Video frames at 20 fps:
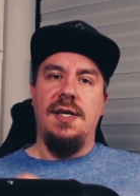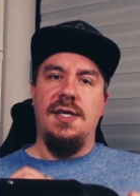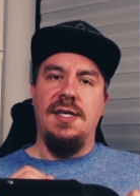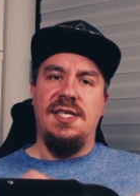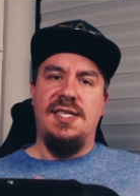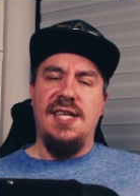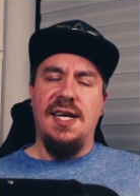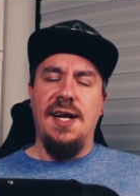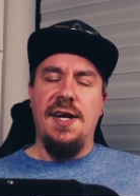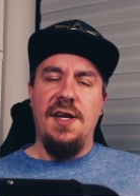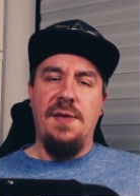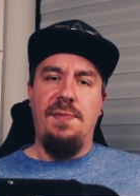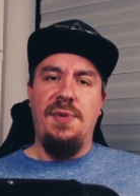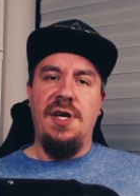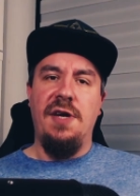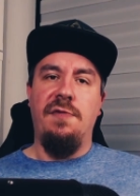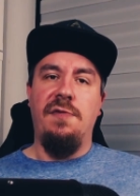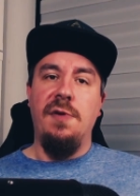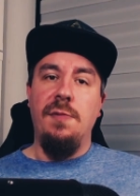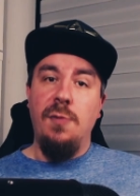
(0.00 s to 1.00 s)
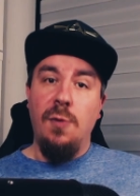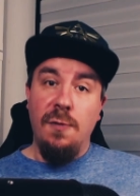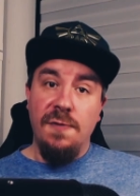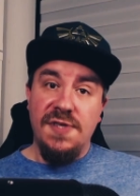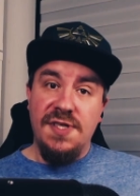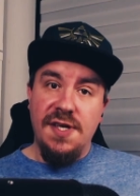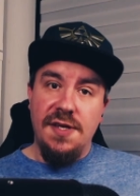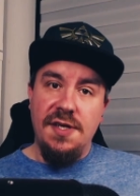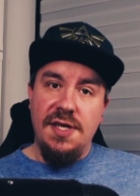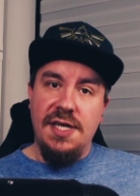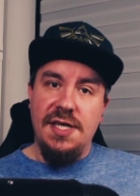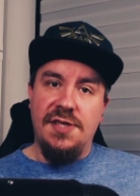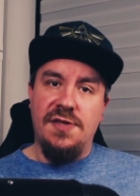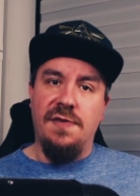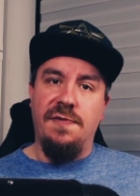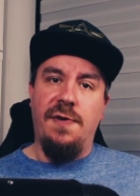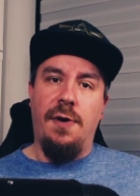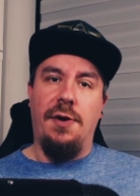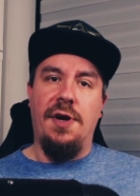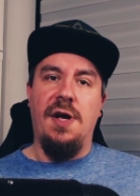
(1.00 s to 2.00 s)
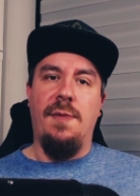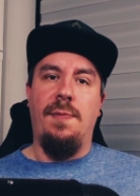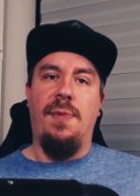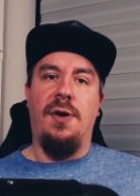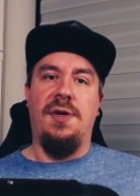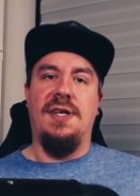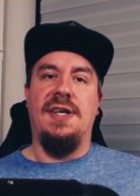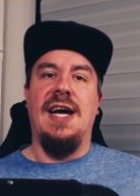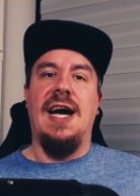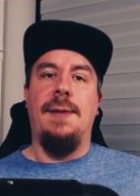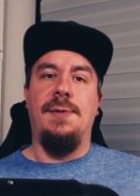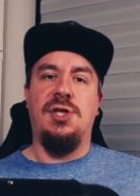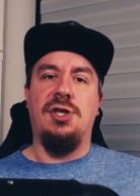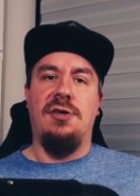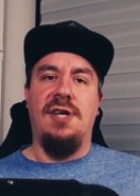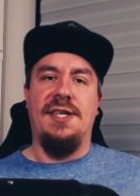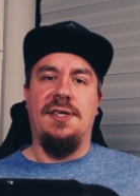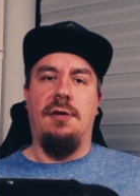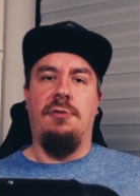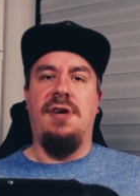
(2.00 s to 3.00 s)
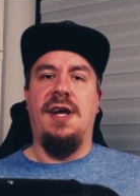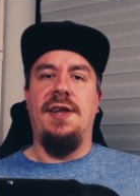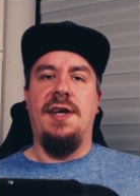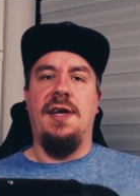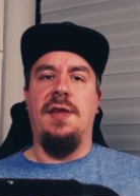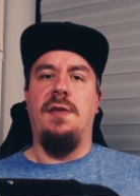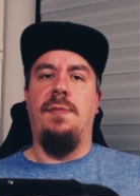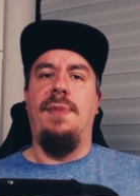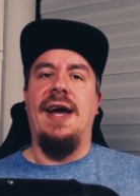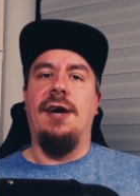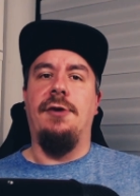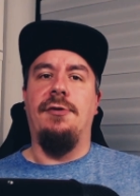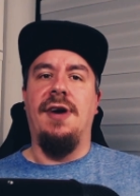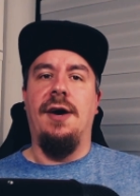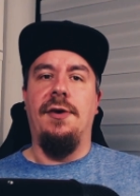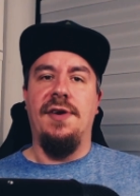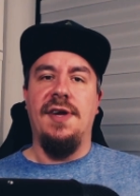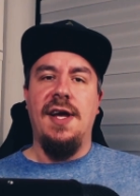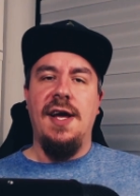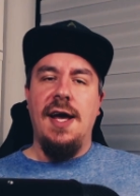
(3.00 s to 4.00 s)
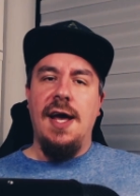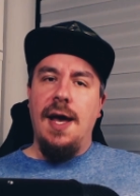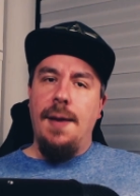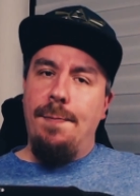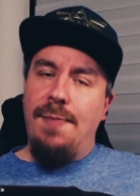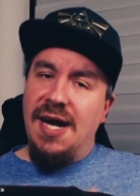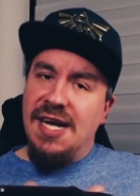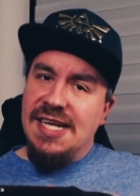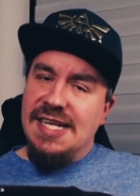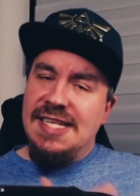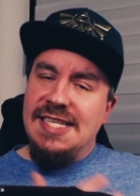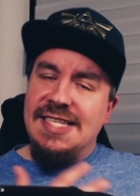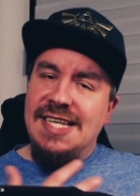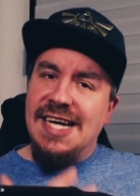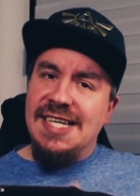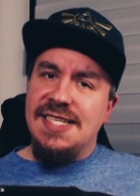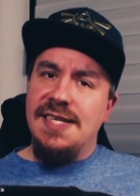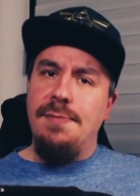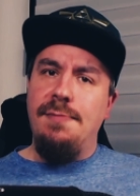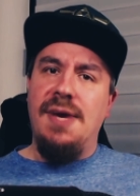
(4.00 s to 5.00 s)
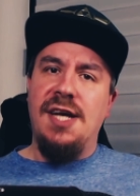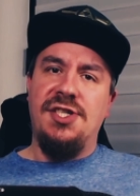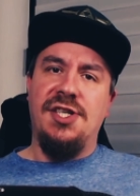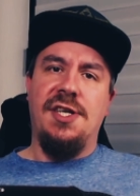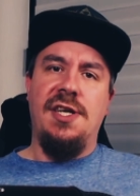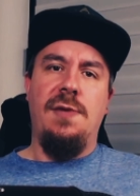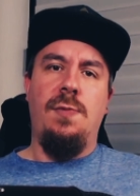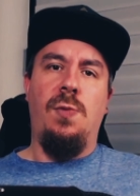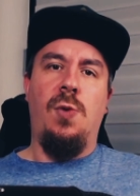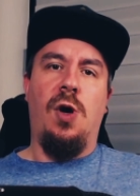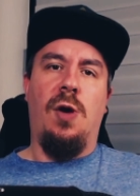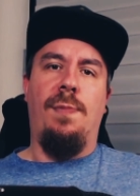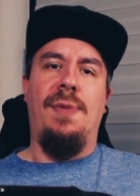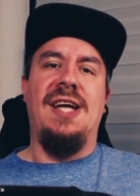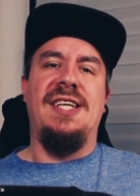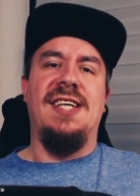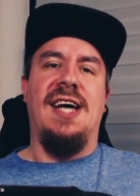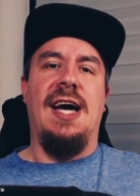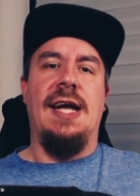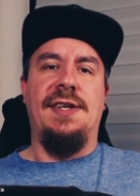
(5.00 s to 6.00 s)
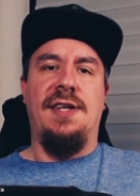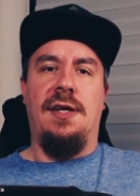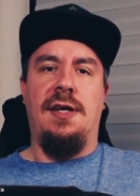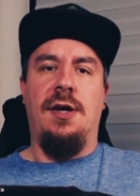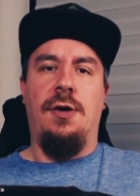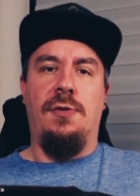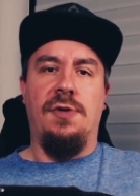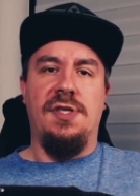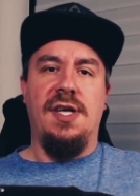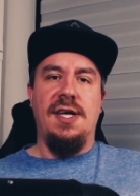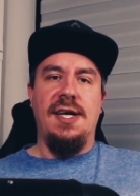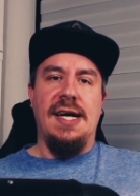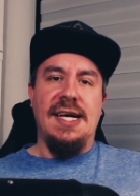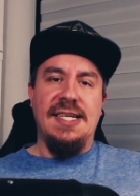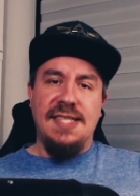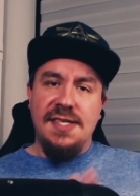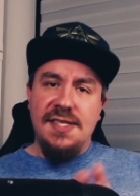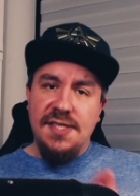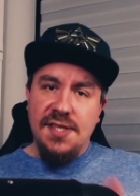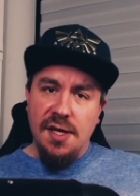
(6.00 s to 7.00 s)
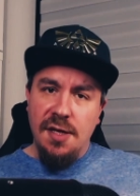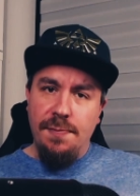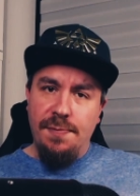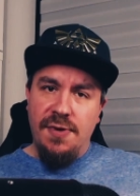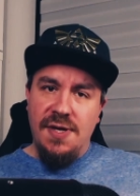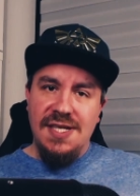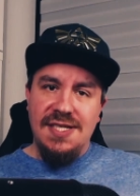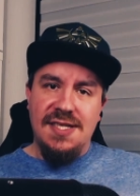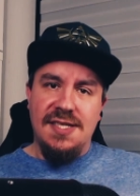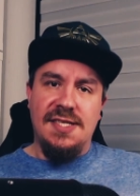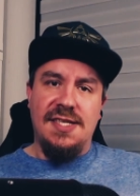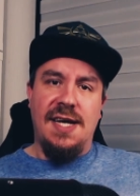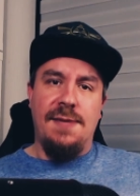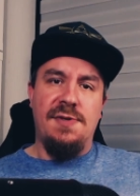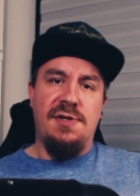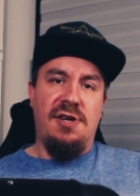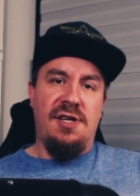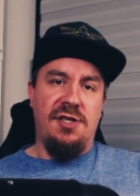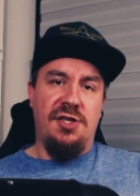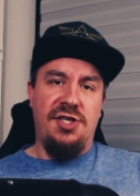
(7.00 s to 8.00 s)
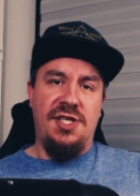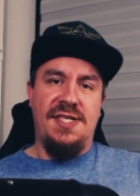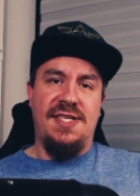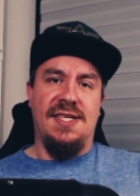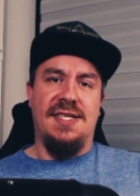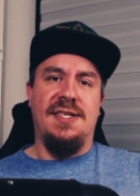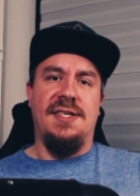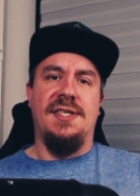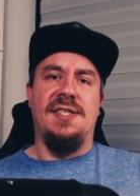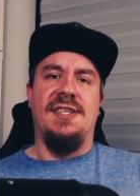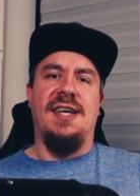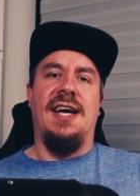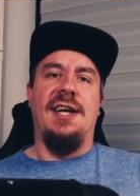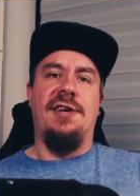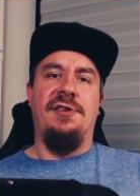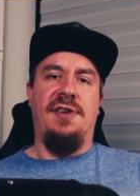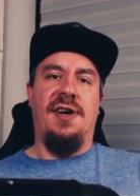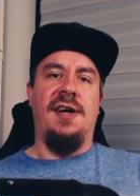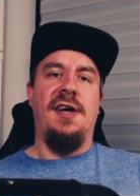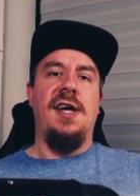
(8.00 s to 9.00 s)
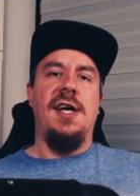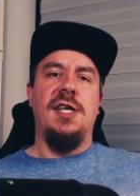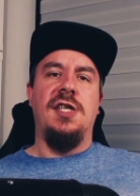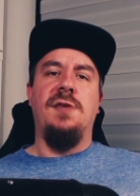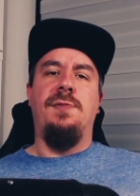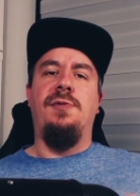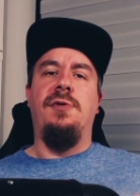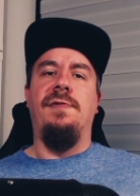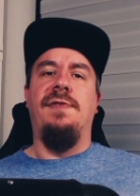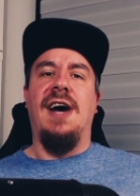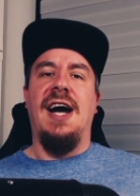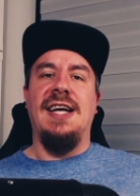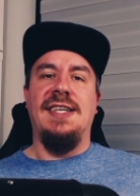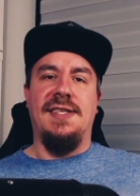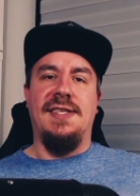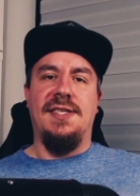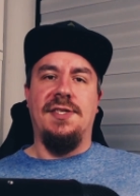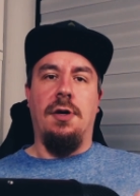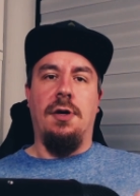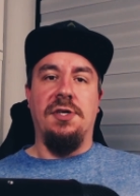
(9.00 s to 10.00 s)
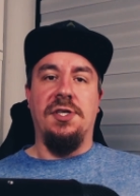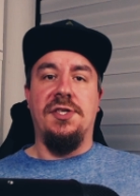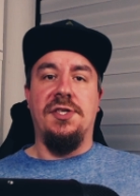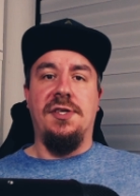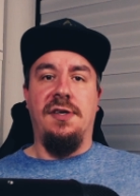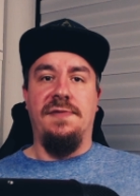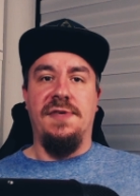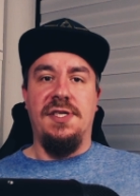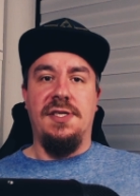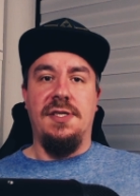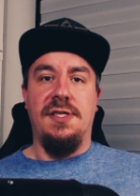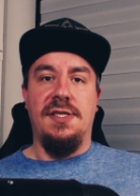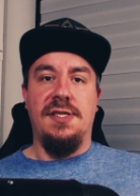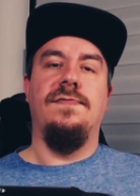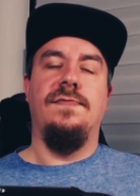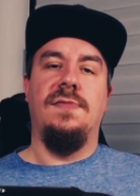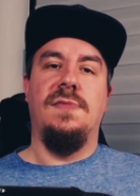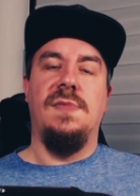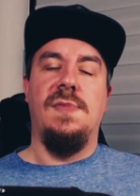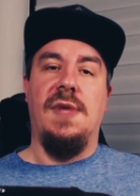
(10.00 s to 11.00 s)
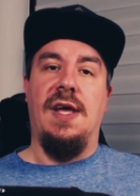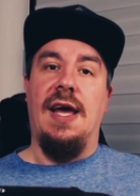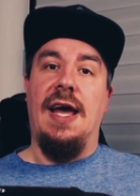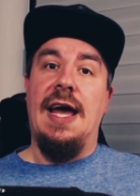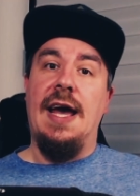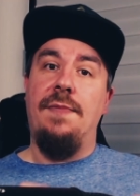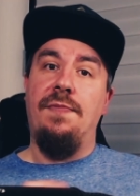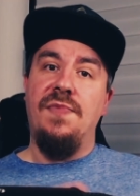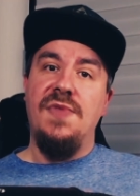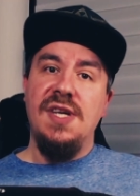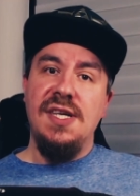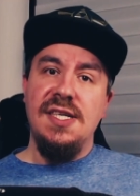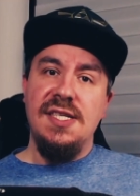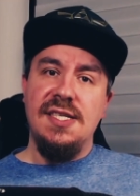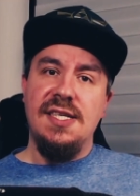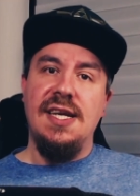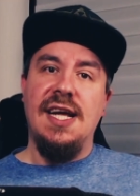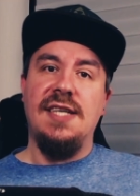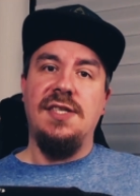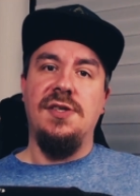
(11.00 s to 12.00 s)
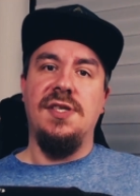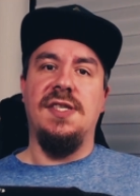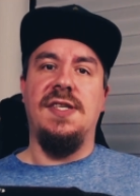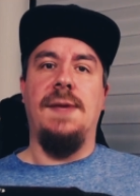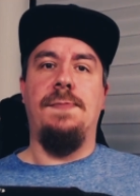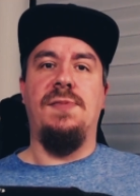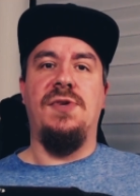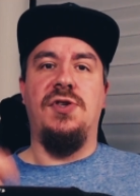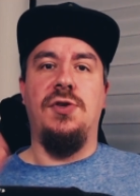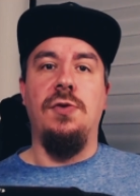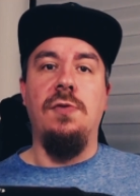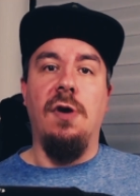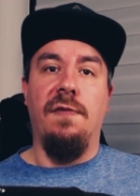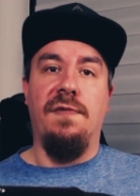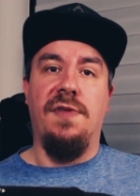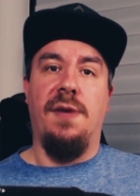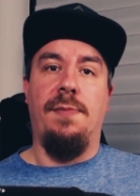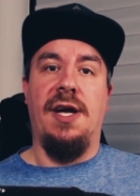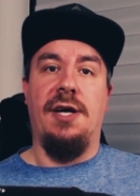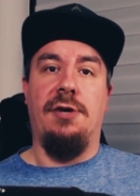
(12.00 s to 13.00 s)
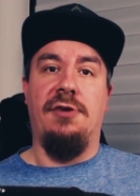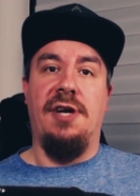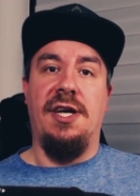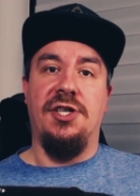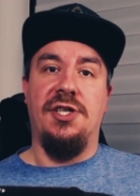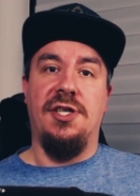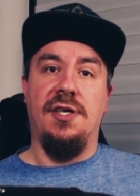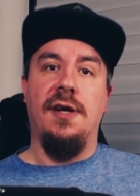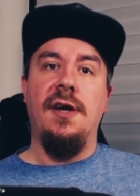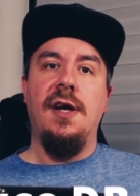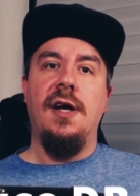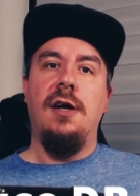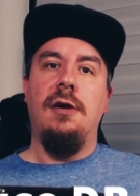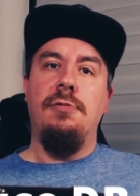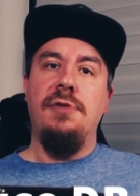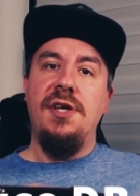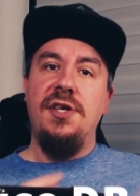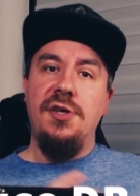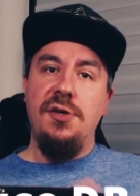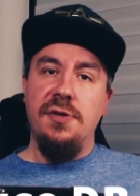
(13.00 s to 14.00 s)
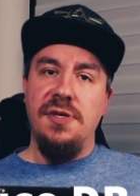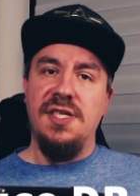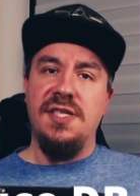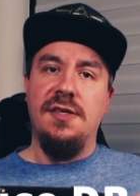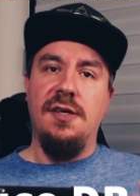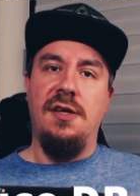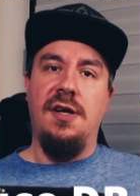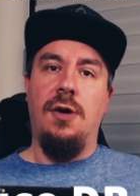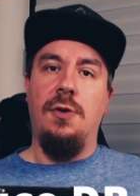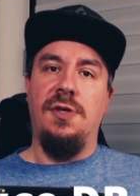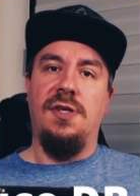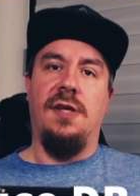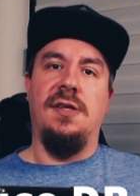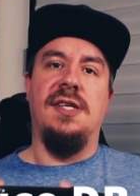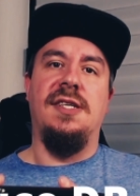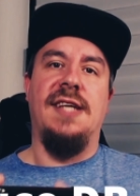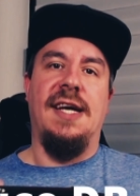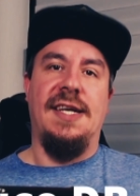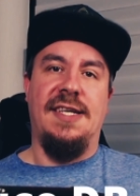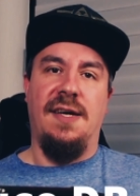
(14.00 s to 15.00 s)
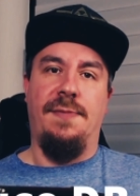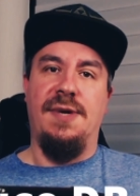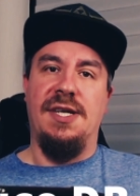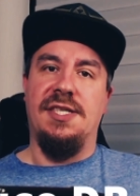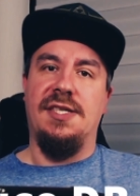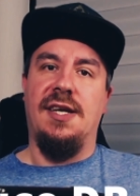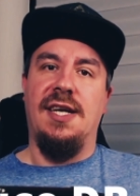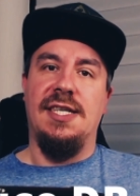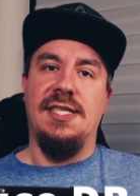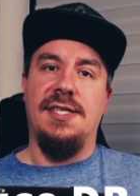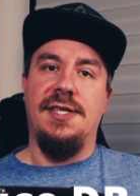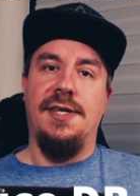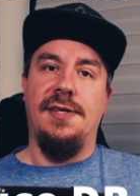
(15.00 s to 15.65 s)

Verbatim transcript: ScyllaDB removes the need to worry about a garbage collector running in the background, but it doesn't magically work better under load, as it still employs the same strategies as Cassandra to provide its storage services. And this led to step 2 of the migration, reduce the load on the database cluster.